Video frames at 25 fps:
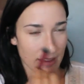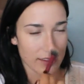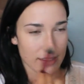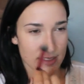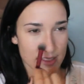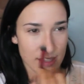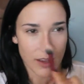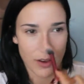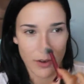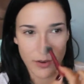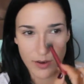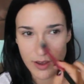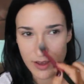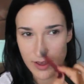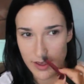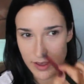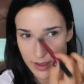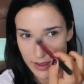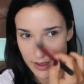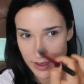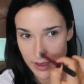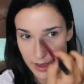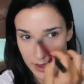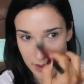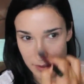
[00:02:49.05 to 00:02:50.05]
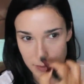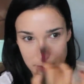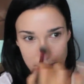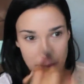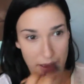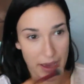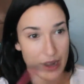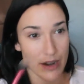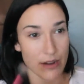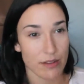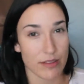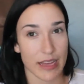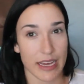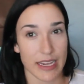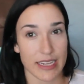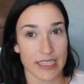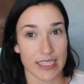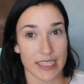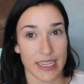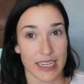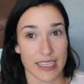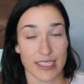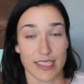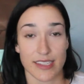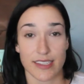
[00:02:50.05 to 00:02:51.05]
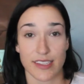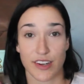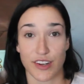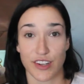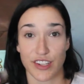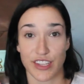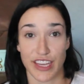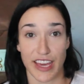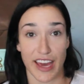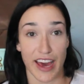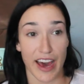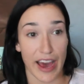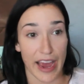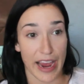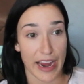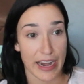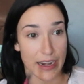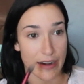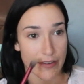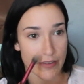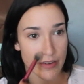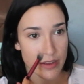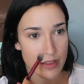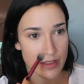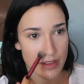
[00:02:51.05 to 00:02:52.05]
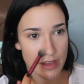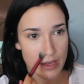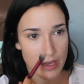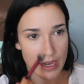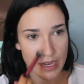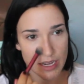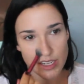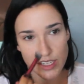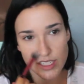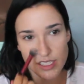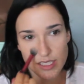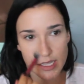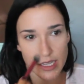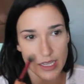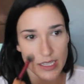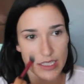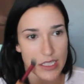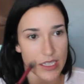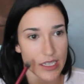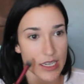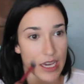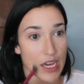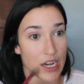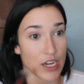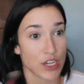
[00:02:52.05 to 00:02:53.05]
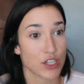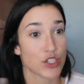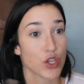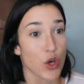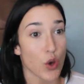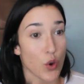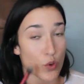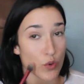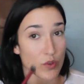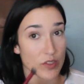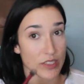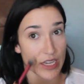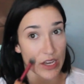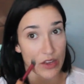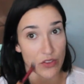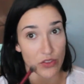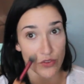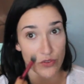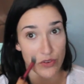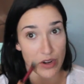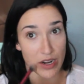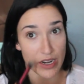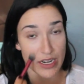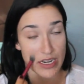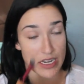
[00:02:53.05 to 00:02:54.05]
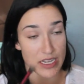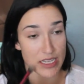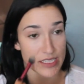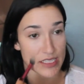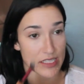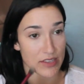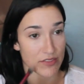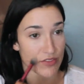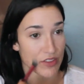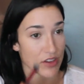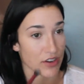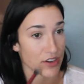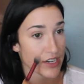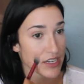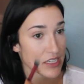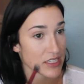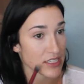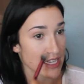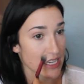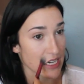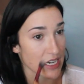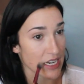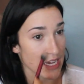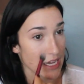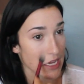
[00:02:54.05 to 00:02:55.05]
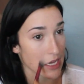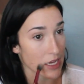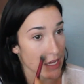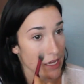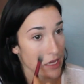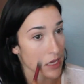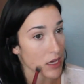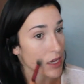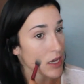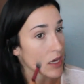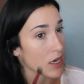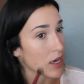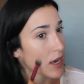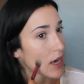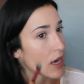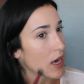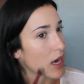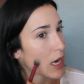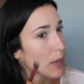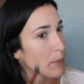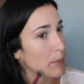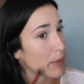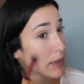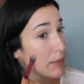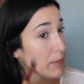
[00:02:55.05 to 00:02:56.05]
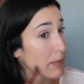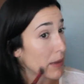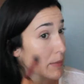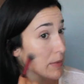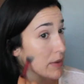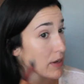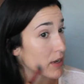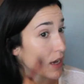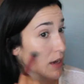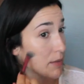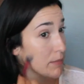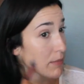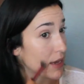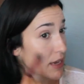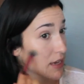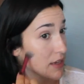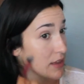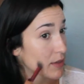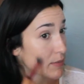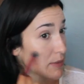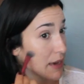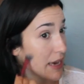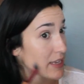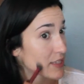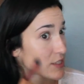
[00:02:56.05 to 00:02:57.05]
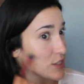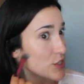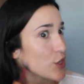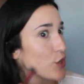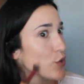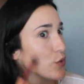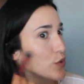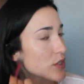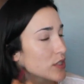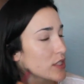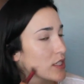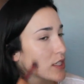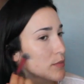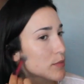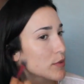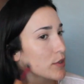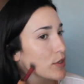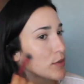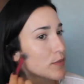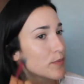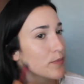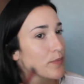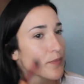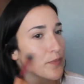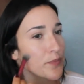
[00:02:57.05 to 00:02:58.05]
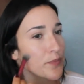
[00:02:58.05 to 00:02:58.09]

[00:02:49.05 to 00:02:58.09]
So I don't like to necessarily hide everything. I just like to kind of tone down the redness if there is any, and maybe not make them as noticeable.